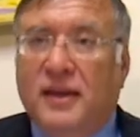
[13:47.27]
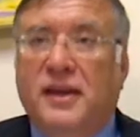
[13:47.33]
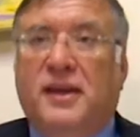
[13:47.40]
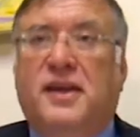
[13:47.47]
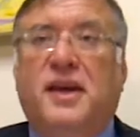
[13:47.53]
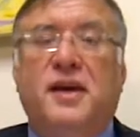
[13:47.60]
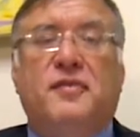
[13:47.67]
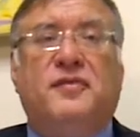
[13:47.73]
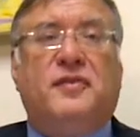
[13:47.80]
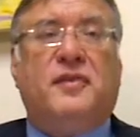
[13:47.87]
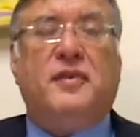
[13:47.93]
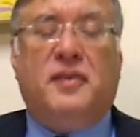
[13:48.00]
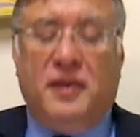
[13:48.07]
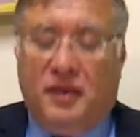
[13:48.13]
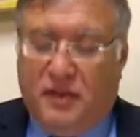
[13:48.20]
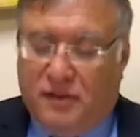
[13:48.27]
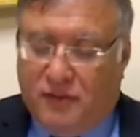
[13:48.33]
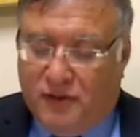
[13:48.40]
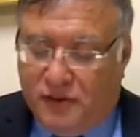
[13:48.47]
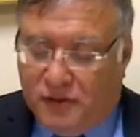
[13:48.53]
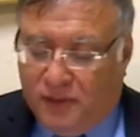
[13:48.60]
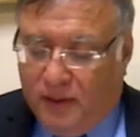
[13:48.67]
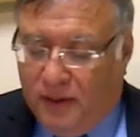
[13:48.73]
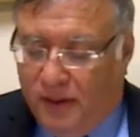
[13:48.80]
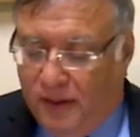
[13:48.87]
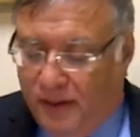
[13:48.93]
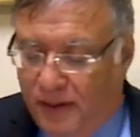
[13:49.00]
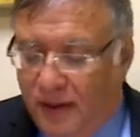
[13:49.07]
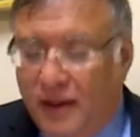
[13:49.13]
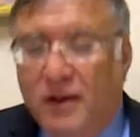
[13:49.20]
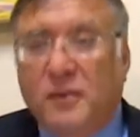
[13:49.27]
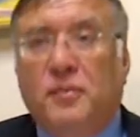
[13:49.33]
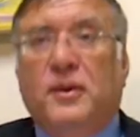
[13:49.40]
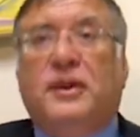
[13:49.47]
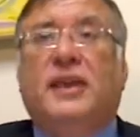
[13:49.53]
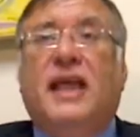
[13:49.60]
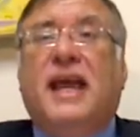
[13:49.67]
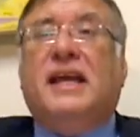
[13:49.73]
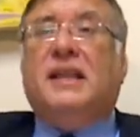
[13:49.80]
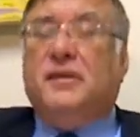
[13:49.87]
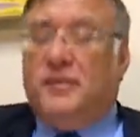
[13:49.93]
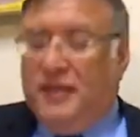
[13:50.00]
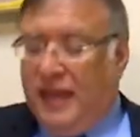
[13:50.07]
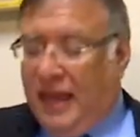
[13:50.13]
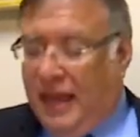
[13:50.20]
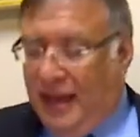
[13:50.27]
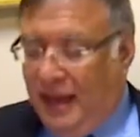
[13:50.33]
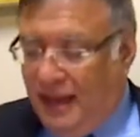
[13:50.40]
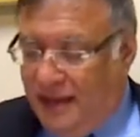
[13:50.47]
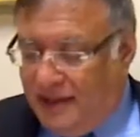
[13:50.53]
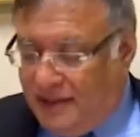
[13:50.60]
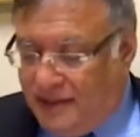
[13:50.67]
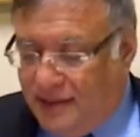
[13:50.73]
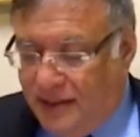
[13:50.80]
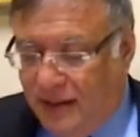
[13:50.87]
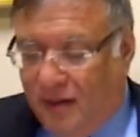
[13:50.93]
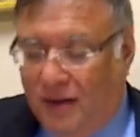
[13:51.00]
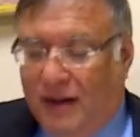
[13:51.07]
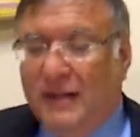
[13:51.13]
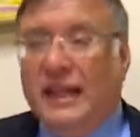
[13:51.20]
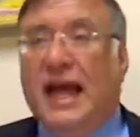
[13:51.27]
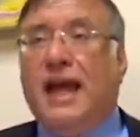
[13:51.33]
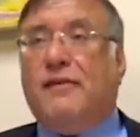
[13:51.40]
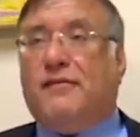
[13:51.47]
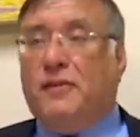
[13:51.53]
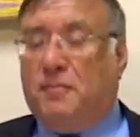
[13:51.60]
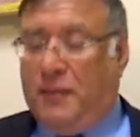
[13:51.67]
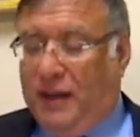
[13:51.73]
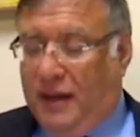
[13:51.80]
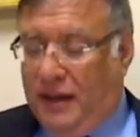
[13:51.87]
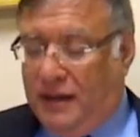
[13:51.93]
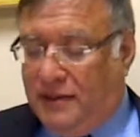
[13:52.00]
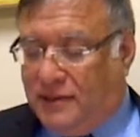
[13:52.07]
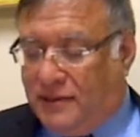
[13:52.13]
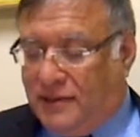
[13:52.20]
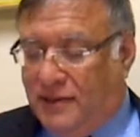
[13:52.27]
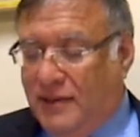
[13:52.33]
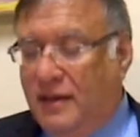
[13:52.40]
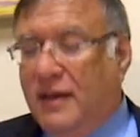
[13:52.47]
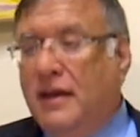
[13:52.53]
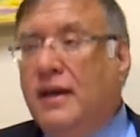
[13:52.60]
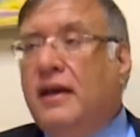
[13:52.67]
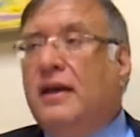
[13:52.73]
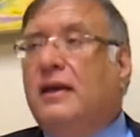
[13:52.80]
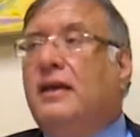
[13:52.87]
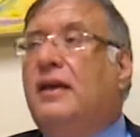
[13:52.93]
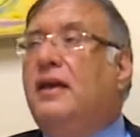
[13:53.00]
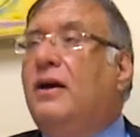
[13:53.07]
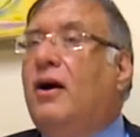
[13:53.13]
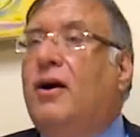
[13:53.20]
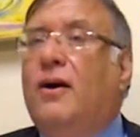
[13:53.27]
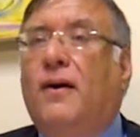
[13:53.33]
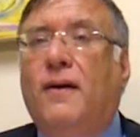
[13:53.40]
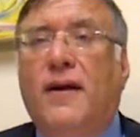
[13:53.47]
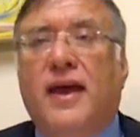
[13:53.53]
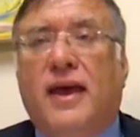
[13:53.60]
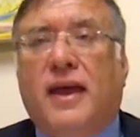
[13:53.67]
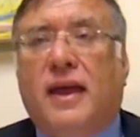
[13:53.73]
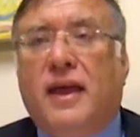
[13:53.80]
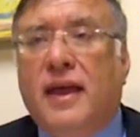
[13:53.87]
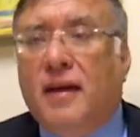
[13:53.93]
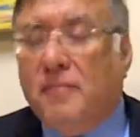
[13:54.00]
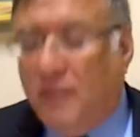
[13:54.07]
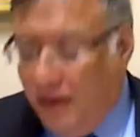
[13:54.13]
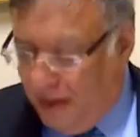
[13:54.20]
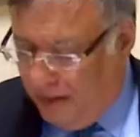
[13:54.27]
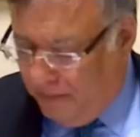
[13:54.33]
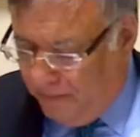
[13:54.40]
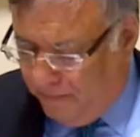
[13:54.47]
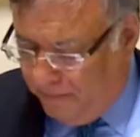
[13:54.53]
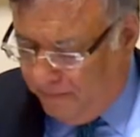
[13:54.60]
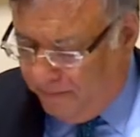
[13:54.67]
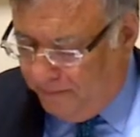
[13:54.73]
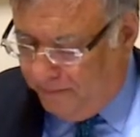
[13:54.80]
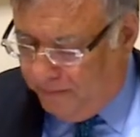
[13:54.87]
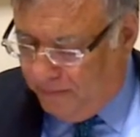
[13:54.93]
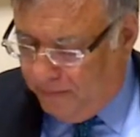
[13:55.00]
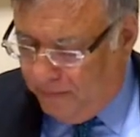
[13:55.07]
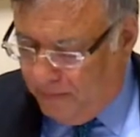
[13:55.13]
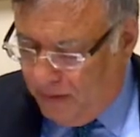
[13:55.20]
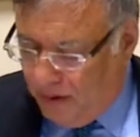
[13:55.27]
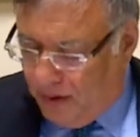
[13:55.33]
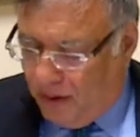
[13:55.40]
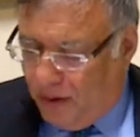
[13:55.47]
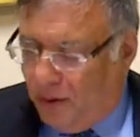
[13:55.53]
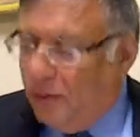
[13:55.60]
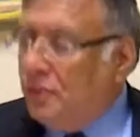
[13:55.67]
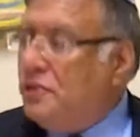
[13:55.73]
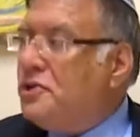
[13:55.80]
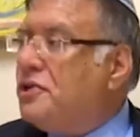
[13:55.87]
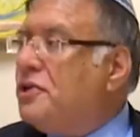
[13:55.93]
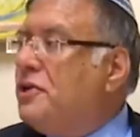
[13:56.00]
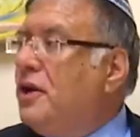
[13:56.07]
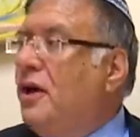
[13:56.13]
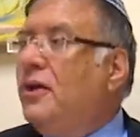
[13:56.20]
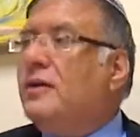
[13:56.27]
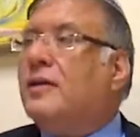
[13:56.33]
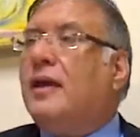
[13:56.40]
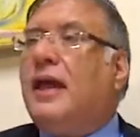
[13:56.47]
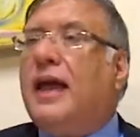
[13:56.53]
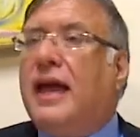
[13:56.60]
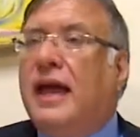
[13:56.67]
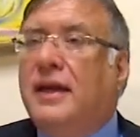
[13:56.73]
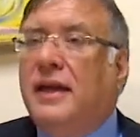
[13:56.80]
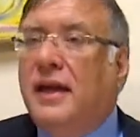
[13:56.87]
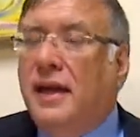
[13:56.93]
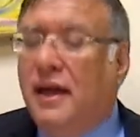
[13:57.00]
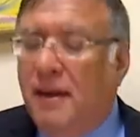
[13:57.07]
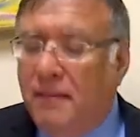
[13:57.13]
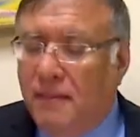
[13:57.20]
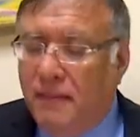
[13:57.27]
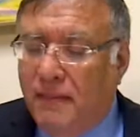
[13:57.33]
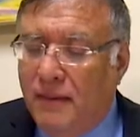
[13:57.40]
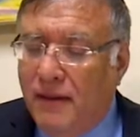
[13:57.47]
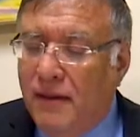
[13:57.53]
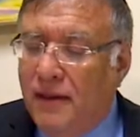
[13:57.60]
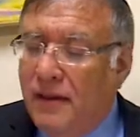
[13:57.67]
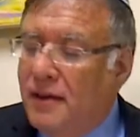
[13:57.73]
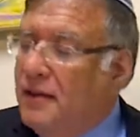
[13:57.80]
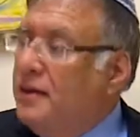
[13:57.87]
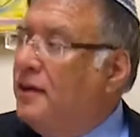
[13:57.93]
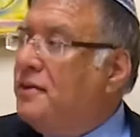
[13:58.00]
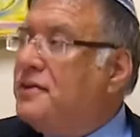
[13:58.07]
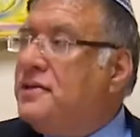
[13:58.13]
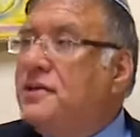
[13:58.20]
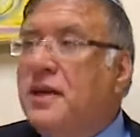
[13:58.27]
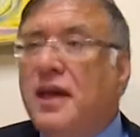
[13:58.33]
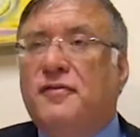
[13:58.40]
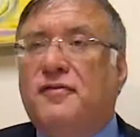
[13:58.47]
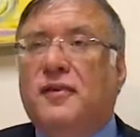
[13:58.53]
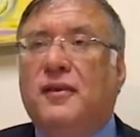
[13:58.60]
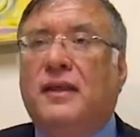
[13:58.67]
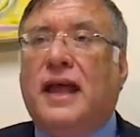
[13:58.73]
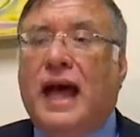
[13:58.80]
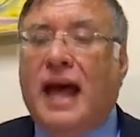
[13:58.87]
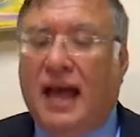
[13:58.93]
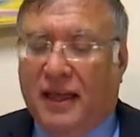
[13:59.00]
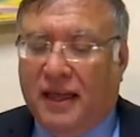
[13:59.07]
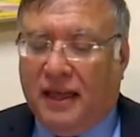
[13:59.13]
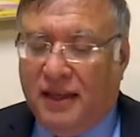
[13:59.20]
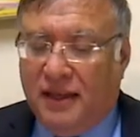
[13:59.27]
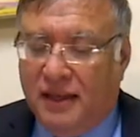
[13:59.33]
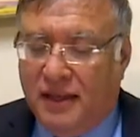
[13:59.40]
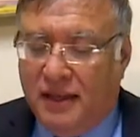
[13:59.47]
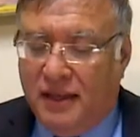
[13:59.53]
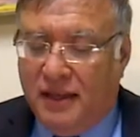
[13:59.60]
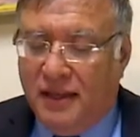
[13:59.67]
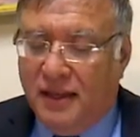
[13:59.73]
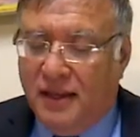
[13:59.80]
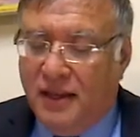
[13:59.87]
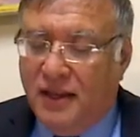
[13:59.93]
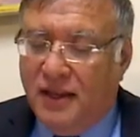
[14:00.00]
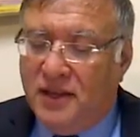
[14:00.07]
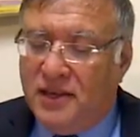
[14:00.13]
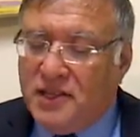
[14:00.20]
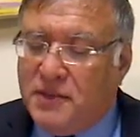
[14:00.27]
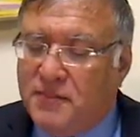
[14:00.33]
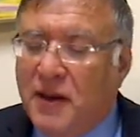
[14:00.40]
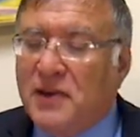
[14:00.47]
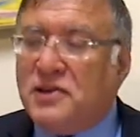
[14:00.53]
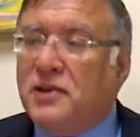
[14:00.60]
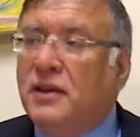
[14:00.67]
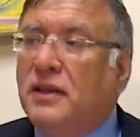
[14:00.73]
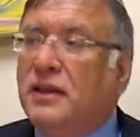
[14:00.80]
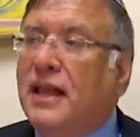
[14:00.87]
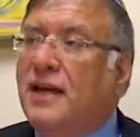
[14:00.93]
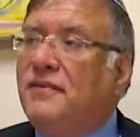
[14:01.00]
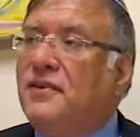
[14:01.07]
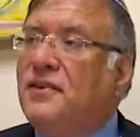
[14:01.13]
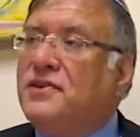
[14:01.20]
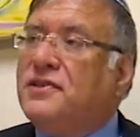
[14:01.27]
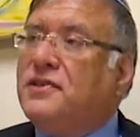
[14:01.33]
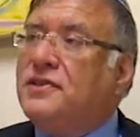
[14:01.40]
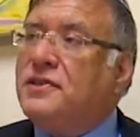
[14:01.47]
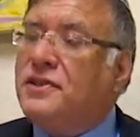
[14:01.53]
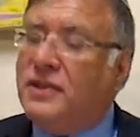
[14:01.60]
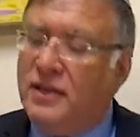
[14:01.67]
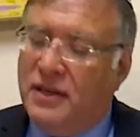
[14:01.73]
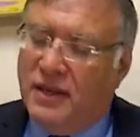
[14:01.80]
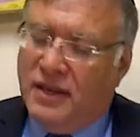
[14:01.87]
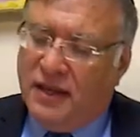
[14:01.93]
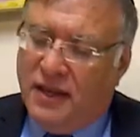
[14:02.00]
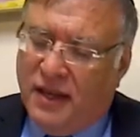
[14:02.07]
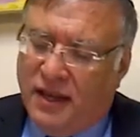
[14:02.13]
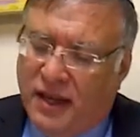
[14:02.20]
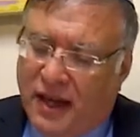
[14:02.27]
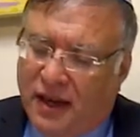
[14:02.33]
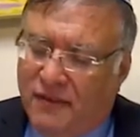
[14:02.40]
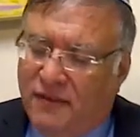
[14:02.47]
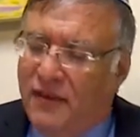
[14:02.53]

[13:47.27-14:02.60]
gift the individual with length of days, long life and peace. Ki orech yamim ushnot chayim yosifu lach. Special levels of